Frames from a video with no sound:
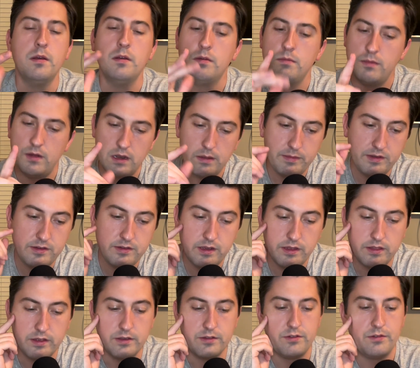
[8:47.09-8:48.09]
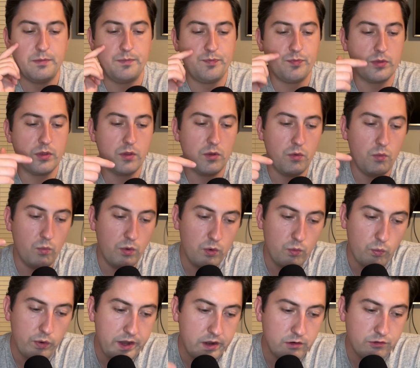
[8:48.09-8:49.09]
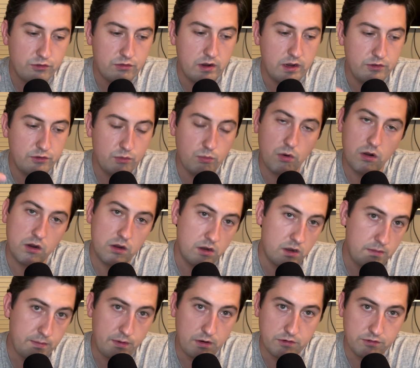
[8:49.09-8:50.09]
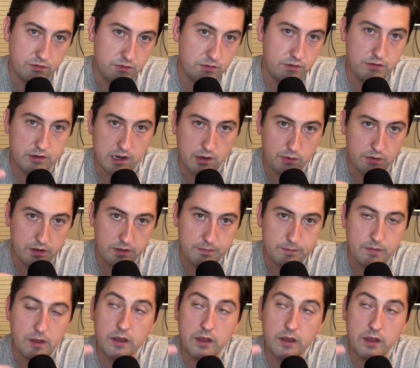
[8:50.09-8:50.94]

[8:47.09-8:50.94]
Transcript: But let me say this. When we are trying to work on our personal integrity,